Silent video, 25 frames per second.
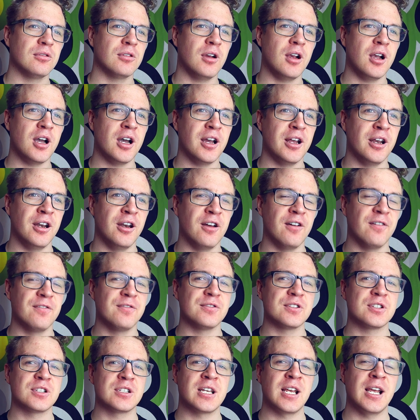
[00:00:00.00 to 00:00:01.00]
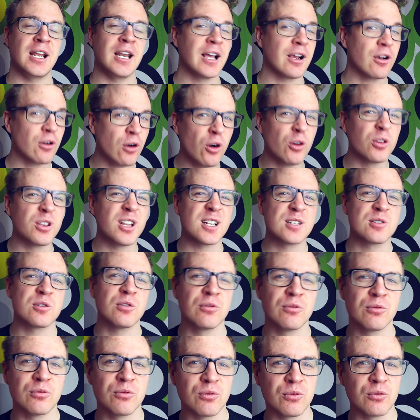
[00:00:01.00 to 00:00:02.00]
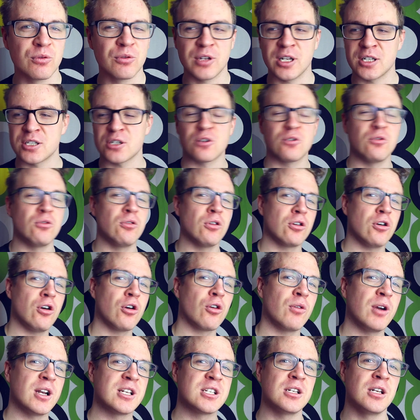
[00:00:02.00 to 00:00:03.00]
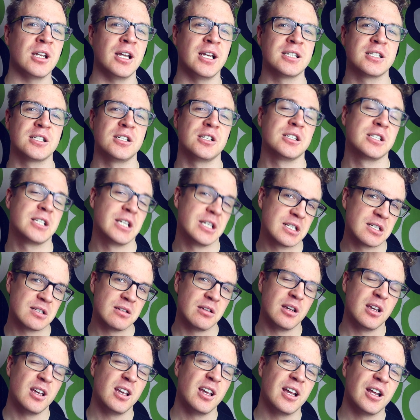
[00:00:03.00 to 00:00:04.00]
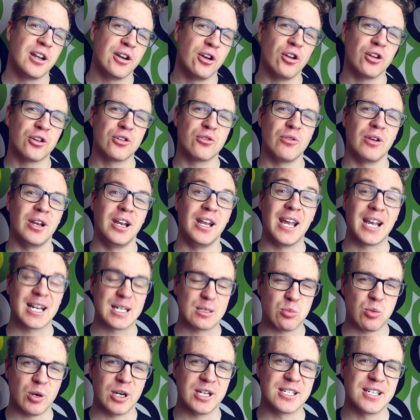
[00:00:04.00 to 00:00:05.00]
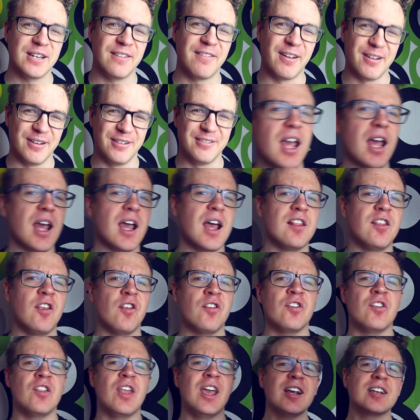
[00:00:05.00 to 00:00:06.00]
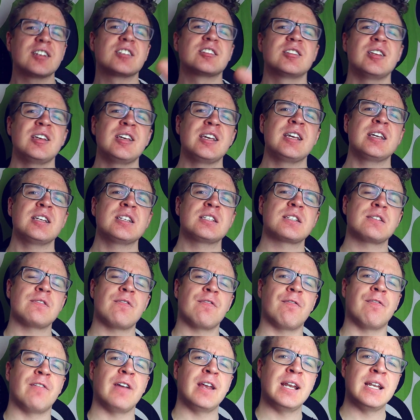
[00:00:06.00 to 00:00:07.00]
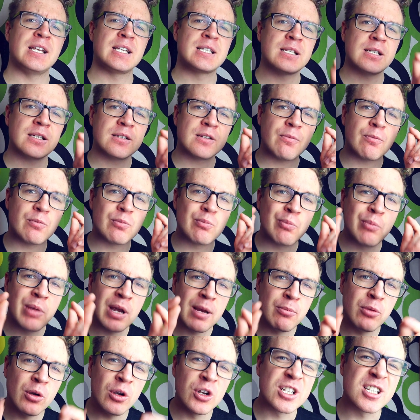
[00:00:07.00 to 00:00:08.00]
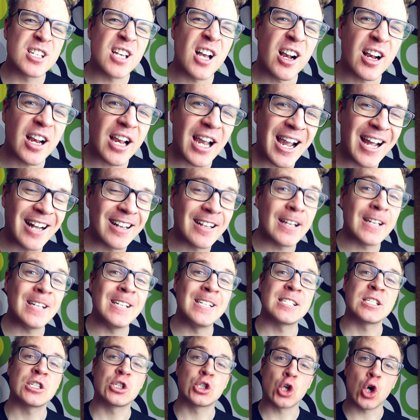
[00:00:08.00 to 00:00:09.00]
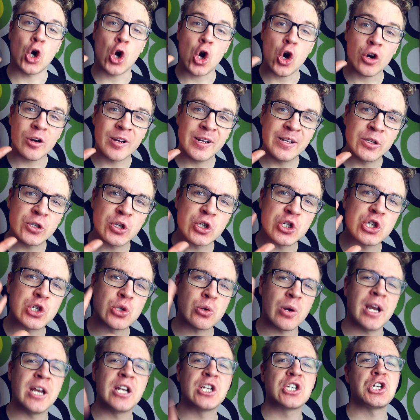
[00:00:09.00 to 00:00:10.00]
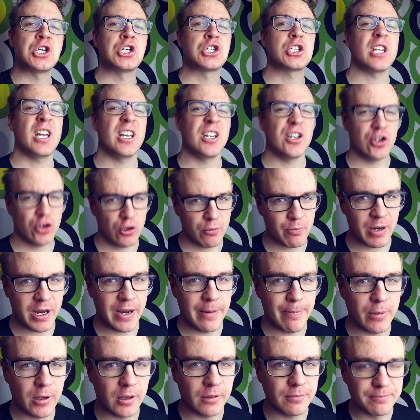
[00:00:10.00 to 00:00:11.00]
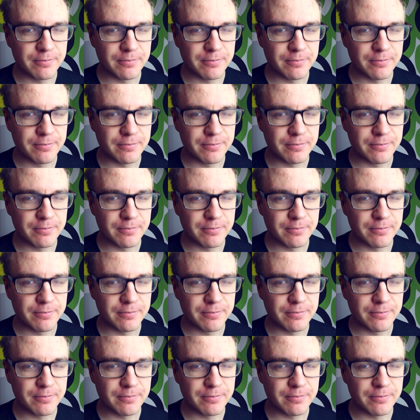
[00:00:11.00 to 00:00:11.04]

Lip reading: kind of say like, oh, that's cool, congratulations, is not really expressive. And the next things Finnish people suck at is talking to strangers and new people.